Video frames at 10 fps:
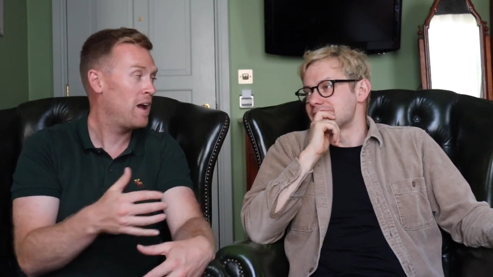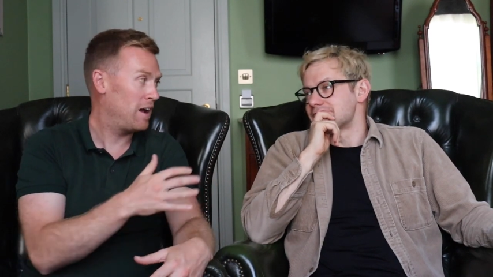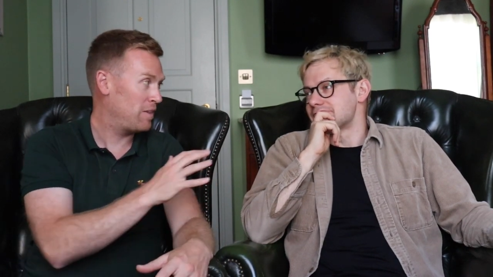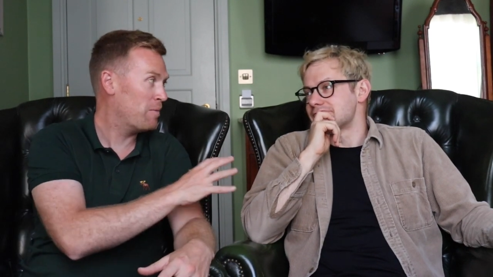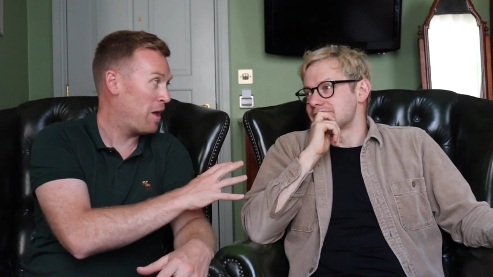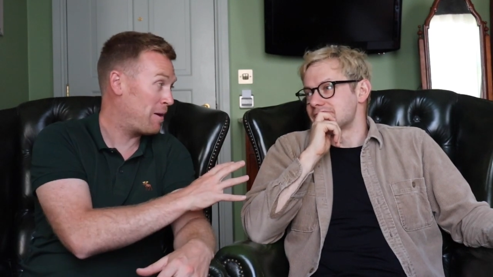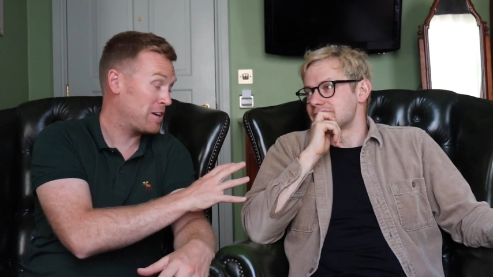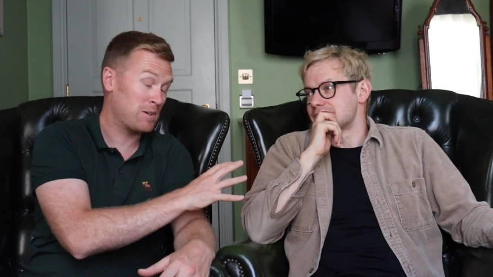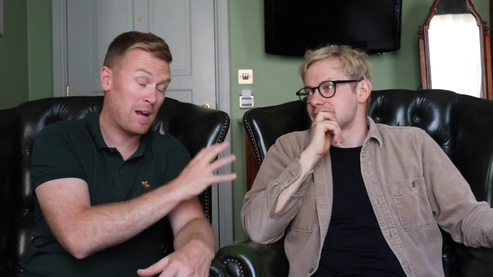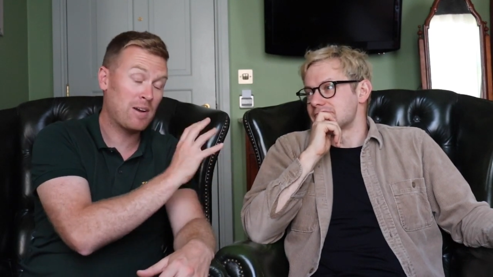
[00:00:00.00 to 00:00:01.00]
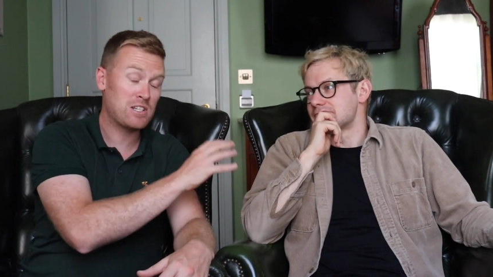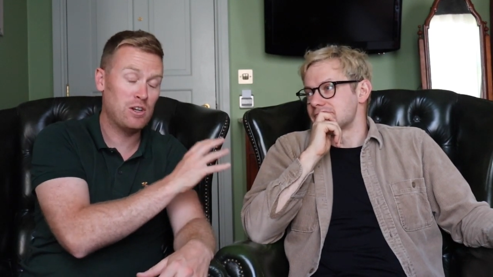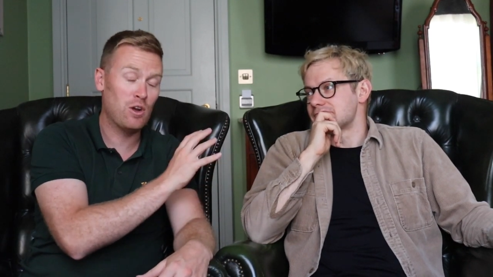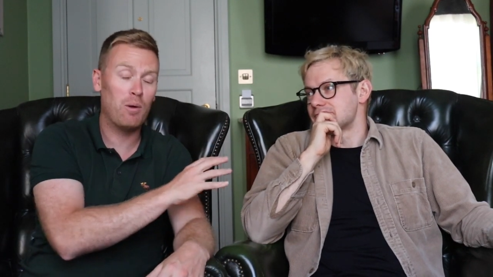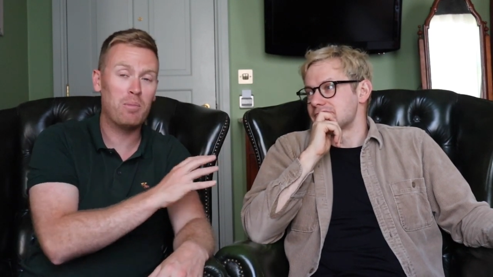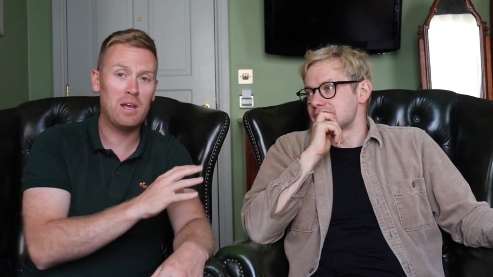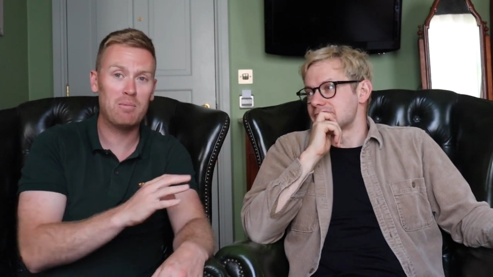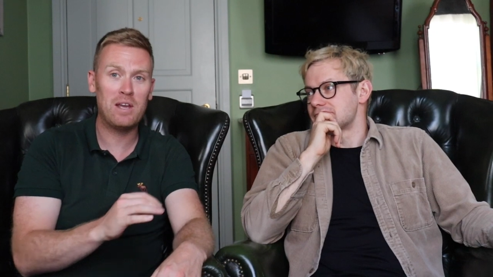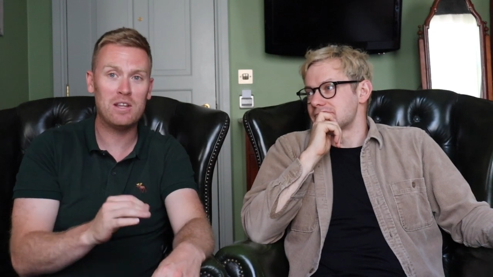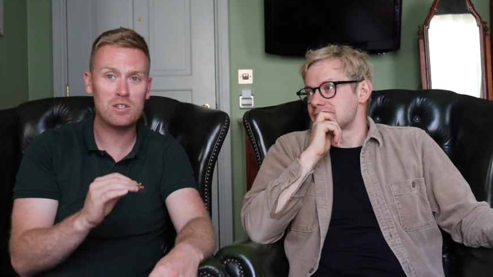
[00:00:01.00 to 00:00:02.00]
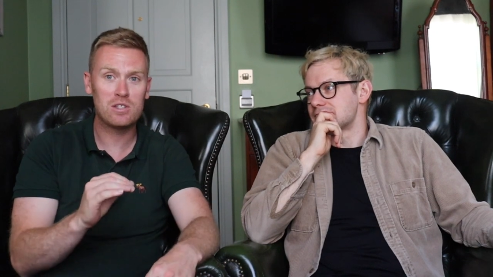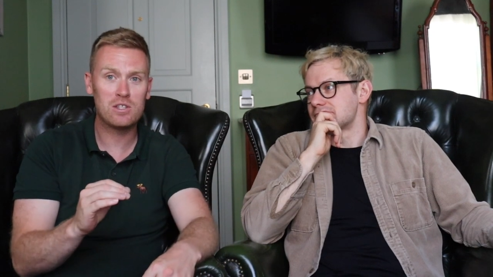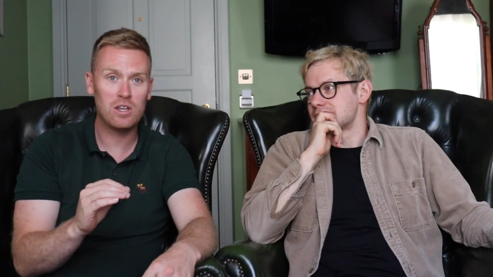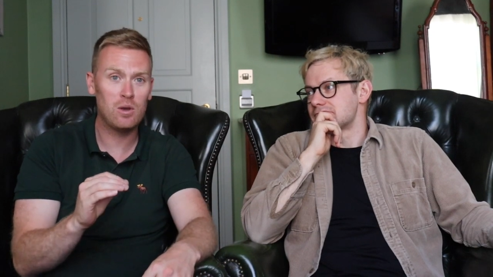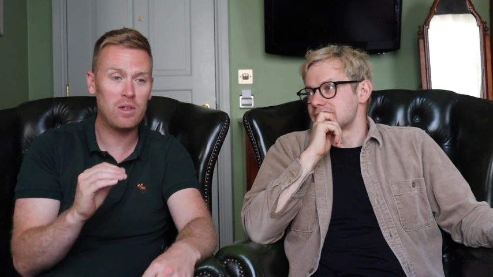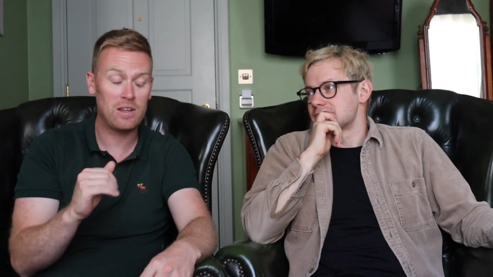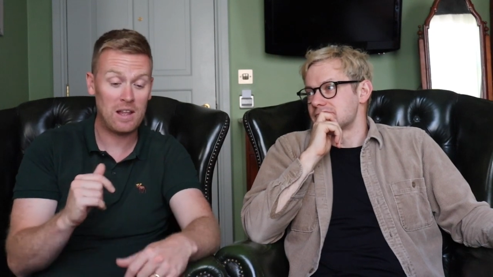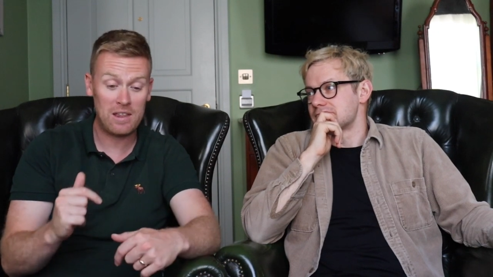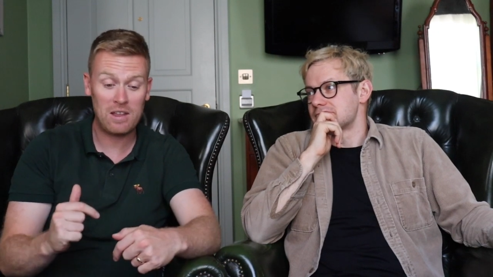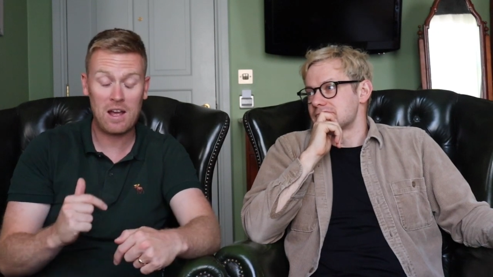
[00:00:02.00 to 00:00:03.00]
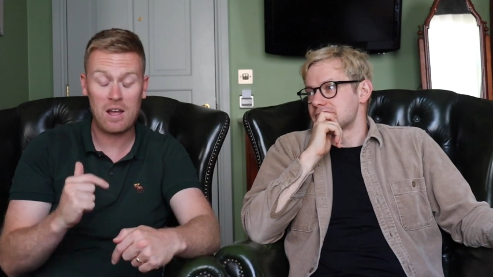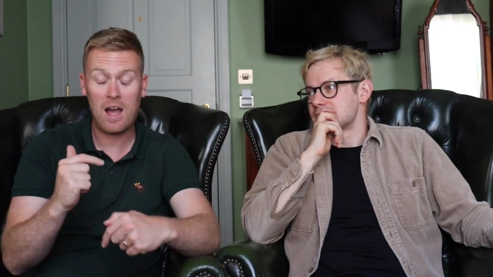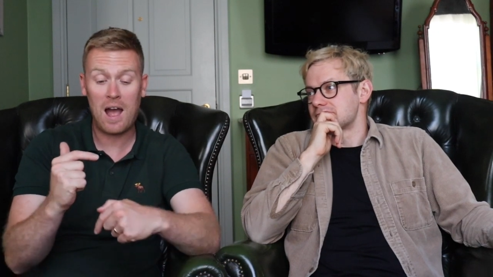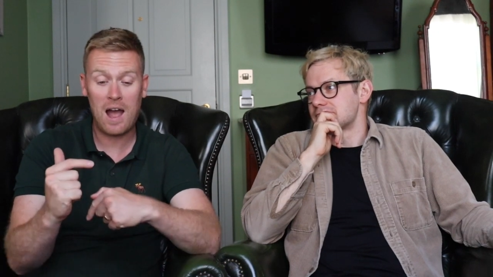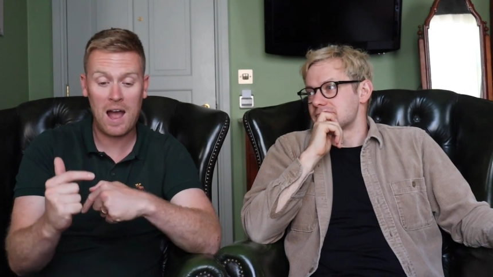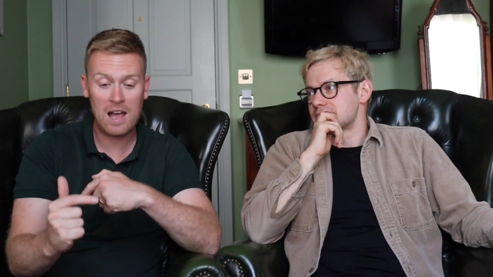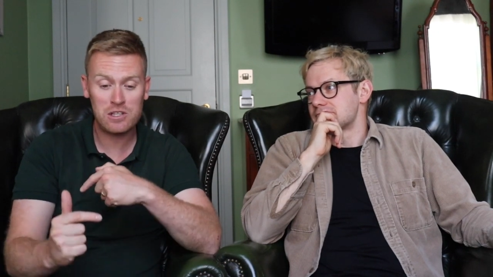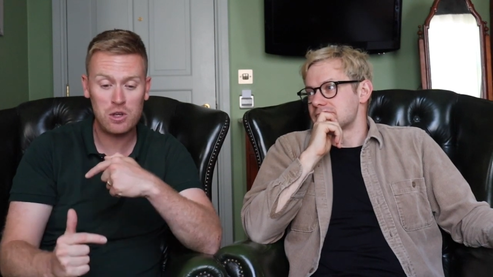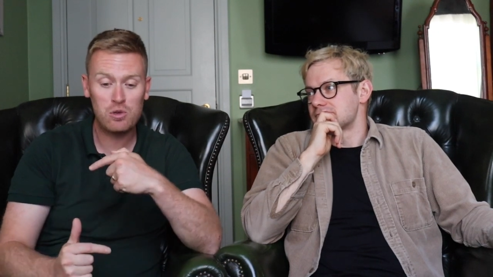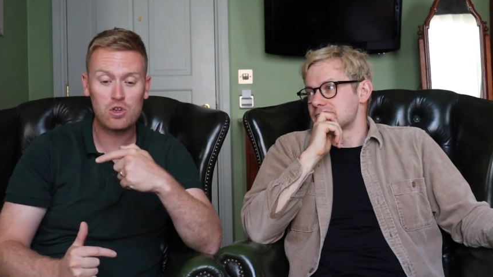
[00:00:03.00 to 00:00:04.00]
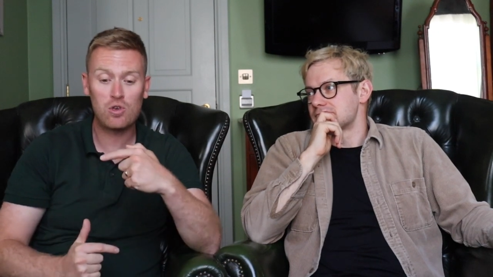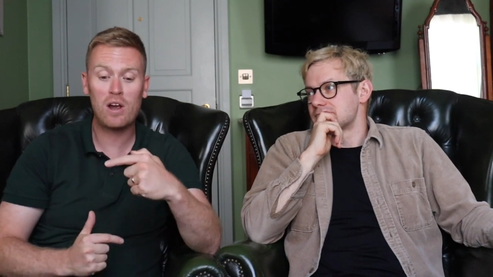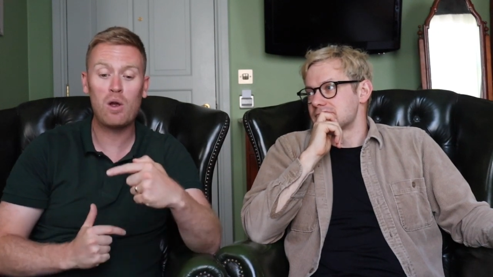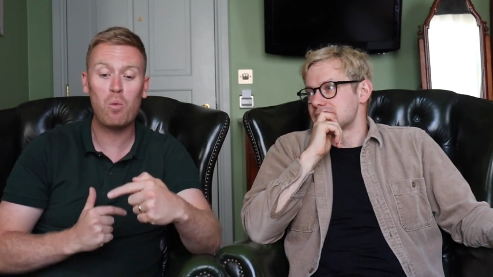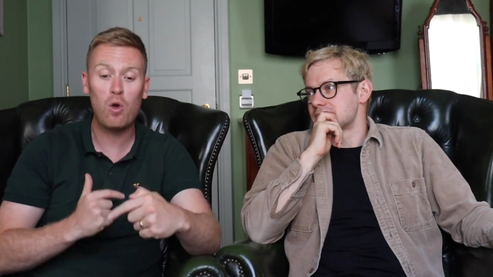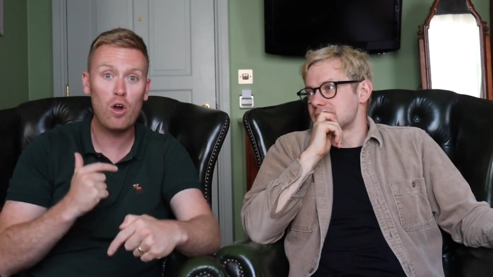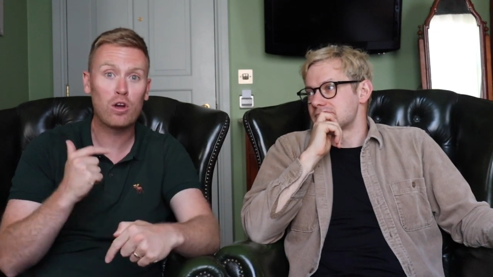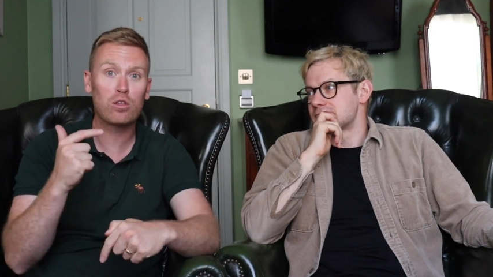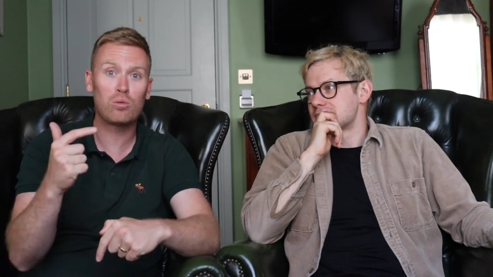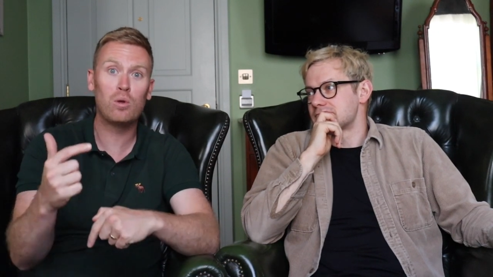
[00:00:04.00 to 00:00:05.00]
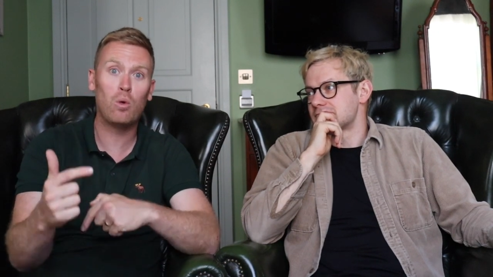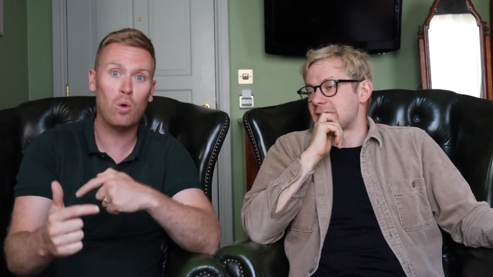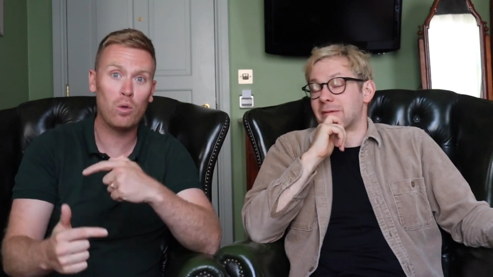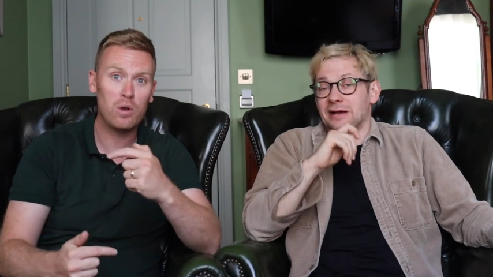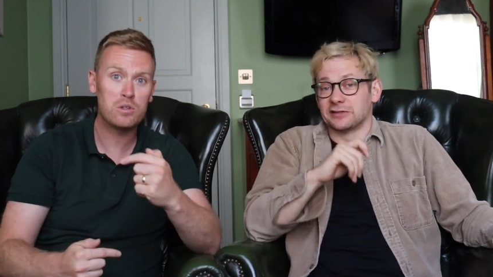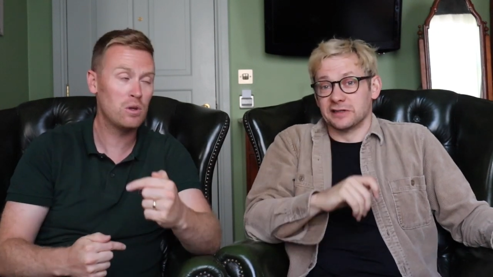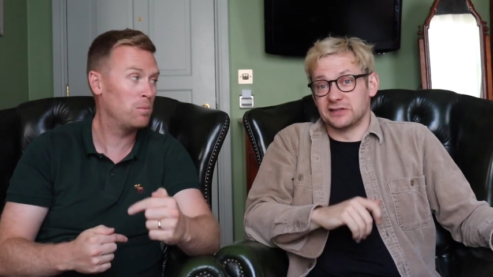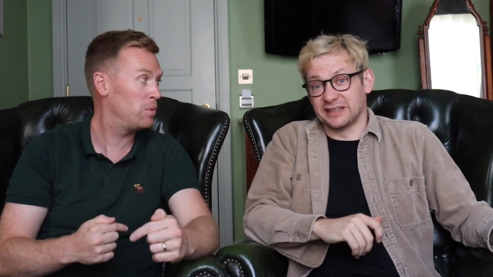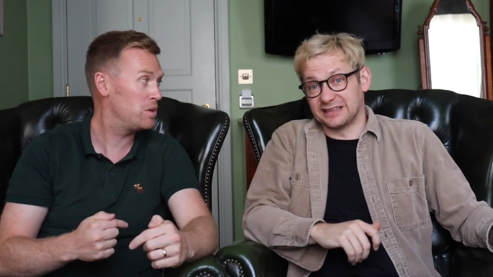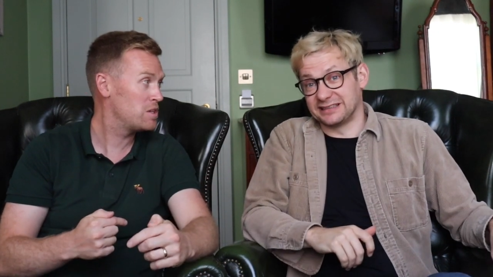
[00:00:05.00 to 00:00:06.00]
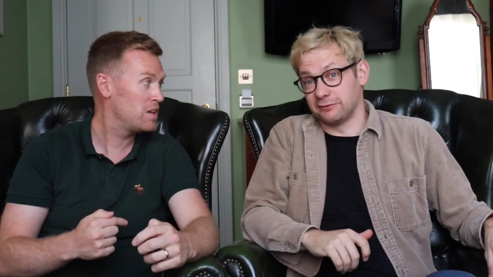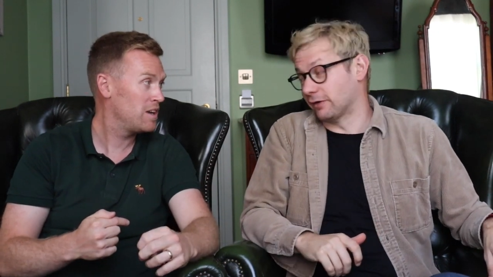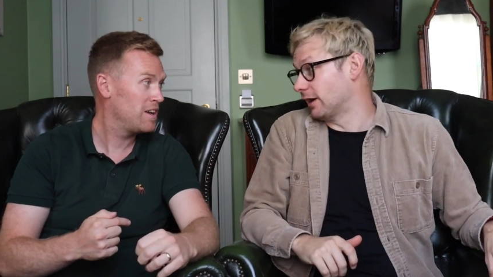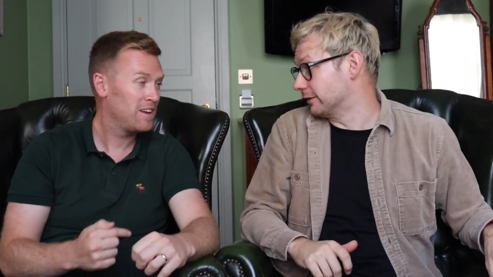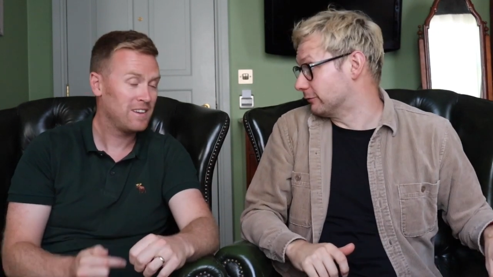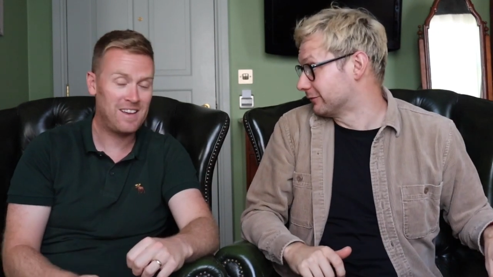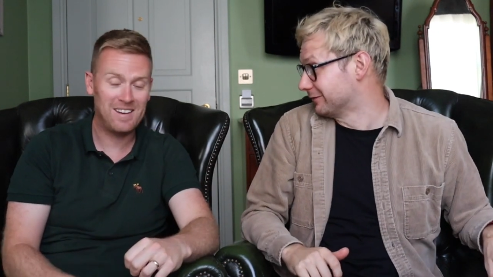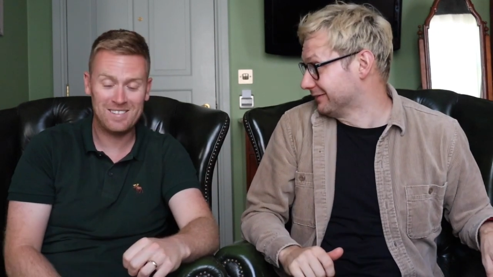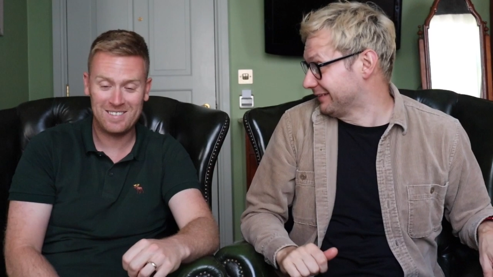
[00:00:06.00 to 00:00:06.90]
Speaker 1: I'm actually not being mean to you that, As you try and work through all, I'm actually numbers,
Speaker 2: 65.